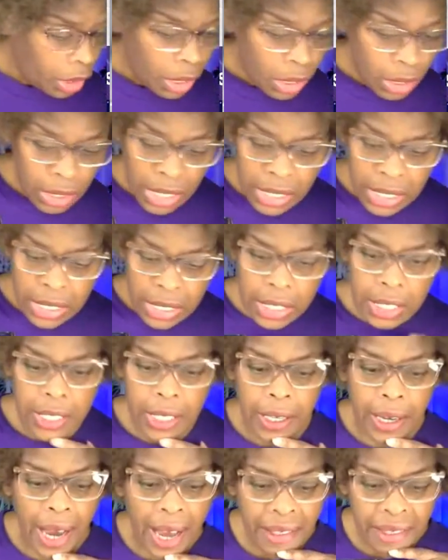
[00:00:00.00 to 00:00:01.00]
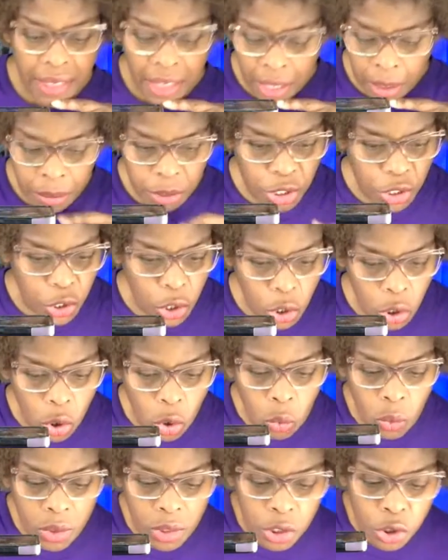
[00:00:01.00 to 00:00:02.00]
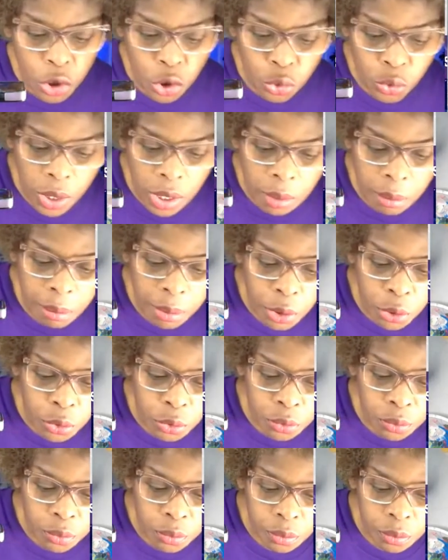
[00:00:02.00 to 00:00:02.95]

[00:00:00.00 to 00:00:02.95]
let's see. I think I'm just going to go with a straight blue